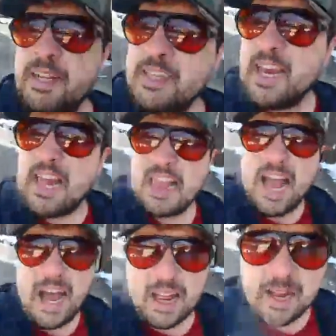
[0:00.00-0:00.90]
It's a
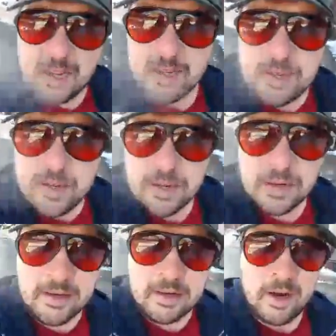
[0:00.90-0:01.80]
lock.
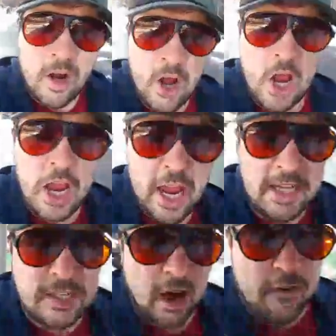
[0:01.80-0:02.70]

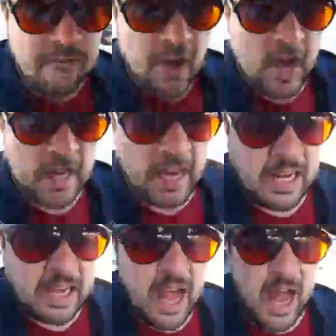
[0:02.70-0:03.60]
It's a
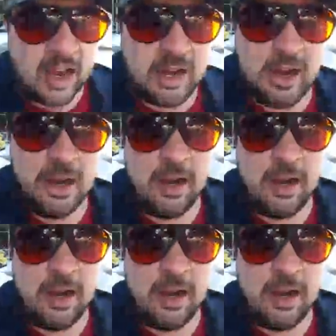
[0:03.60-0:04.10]
fucking lock.